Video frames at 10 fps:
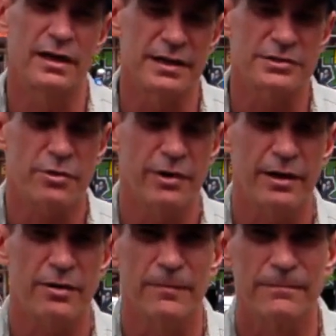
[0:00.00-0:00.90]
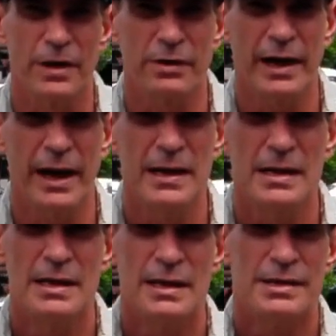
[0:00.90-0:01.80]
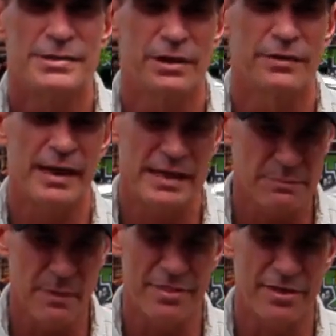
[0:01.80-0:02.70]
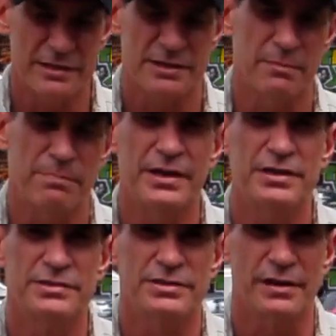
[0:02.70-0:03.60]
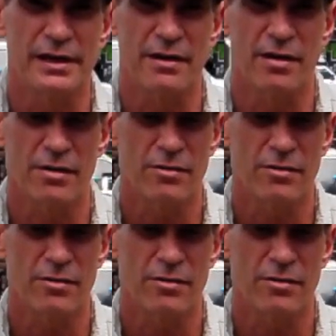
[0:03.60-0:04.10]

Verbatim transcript: uh, it's critical, okay? So that's my thoughts and opinions on that